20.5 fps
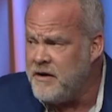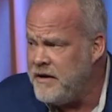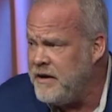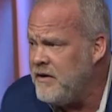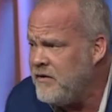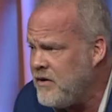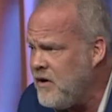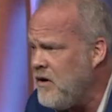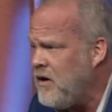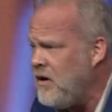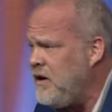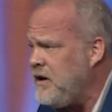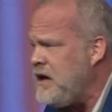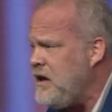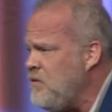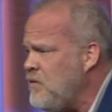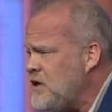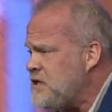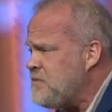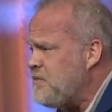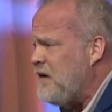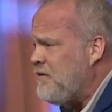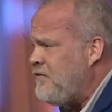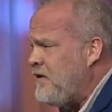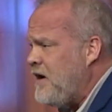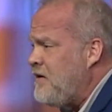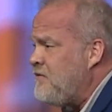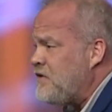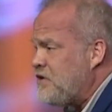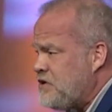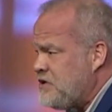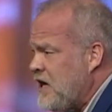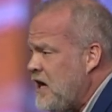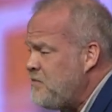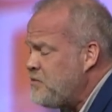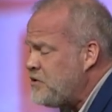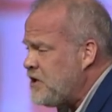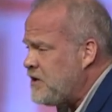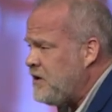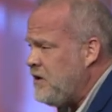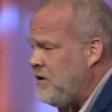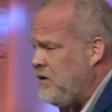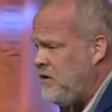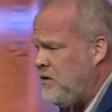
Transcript: Dale Carnegie, what's my favorite subject?